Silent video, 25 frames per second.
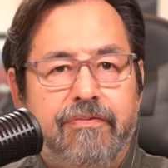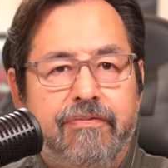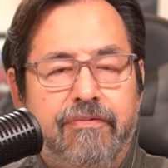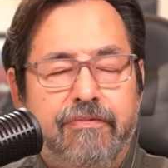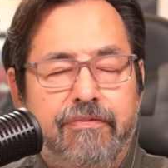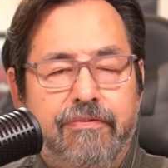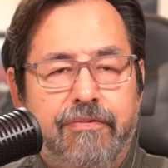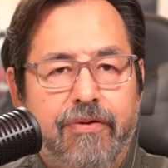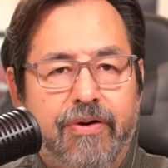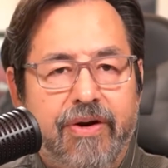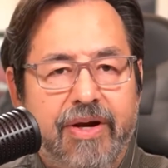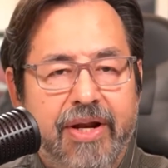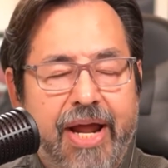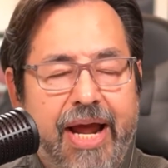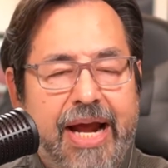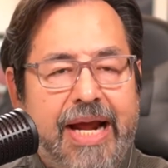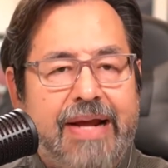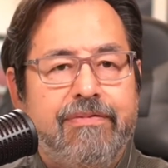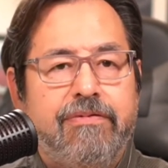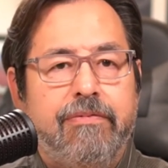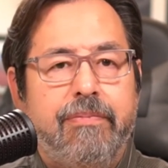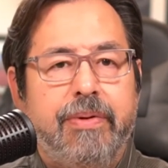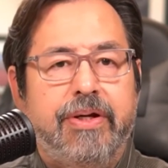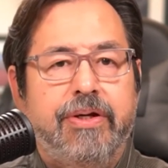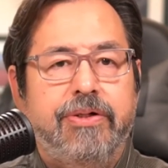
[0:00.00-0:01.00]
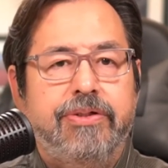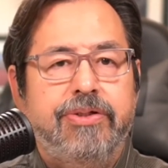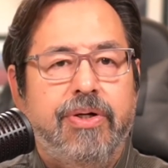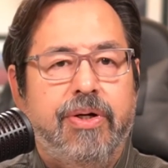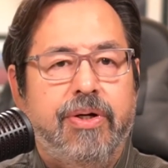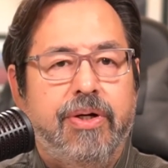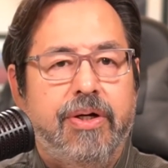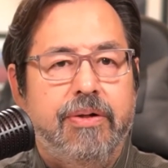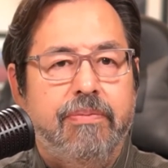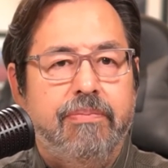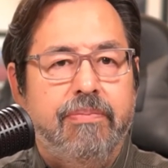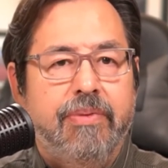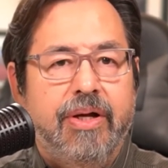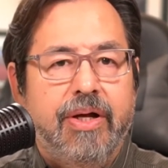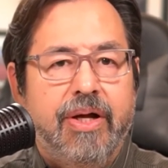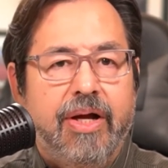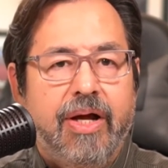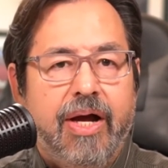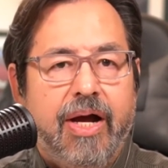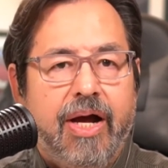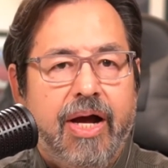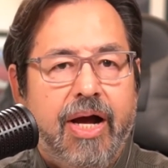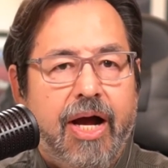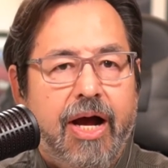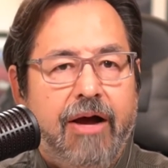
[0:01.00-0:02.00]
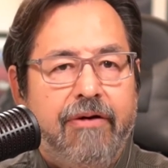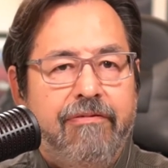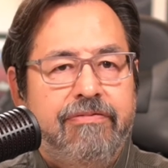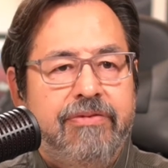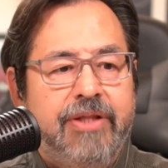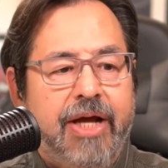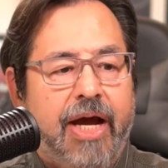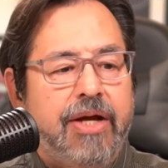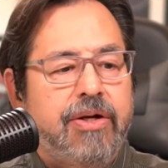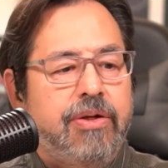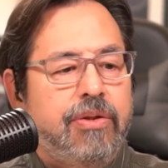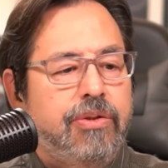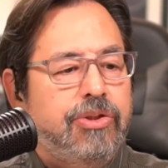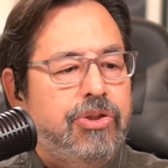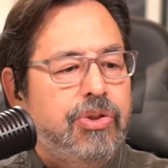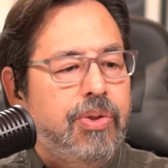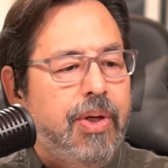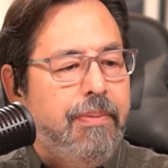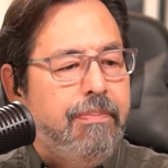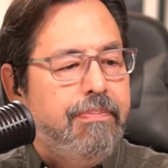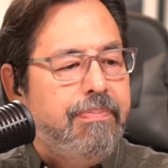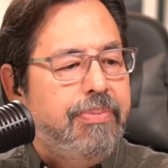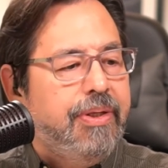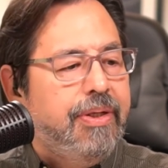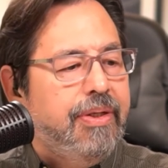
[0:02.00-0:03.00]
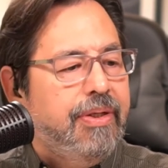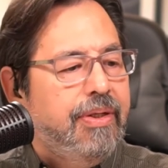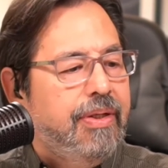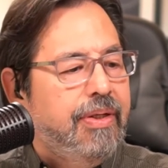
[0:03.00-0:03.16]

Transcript: for lack of a better term, of Donald Trump.